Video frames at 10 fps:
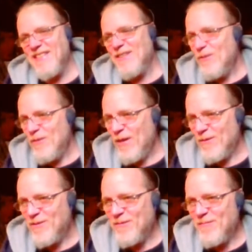Who
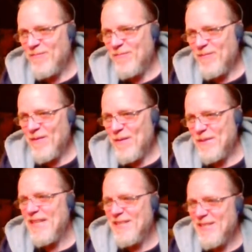knows?
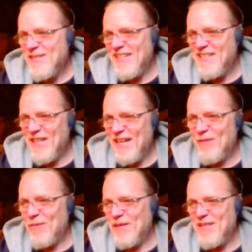But that's kind of
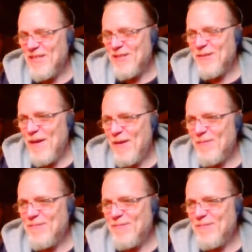like what this is about.